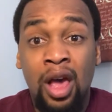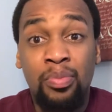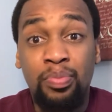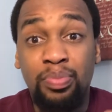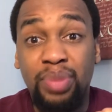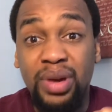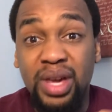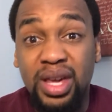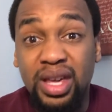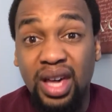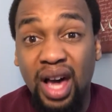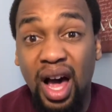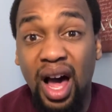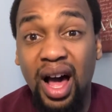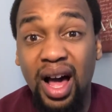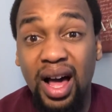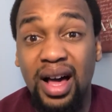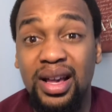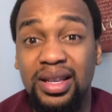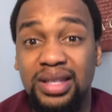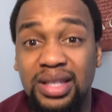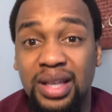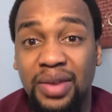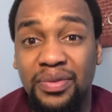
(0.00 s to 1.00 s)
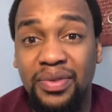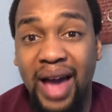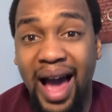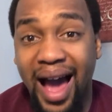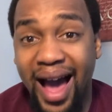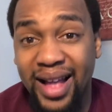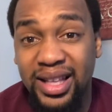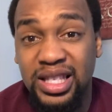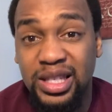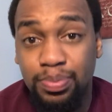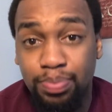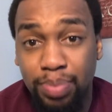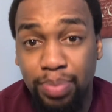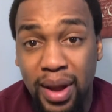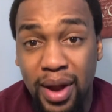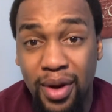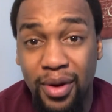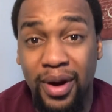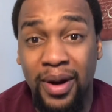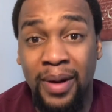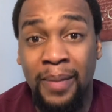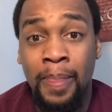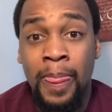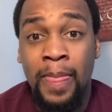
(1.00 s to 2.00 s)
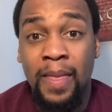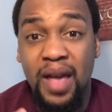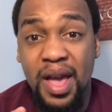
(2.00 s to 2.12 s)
because of God's Spirit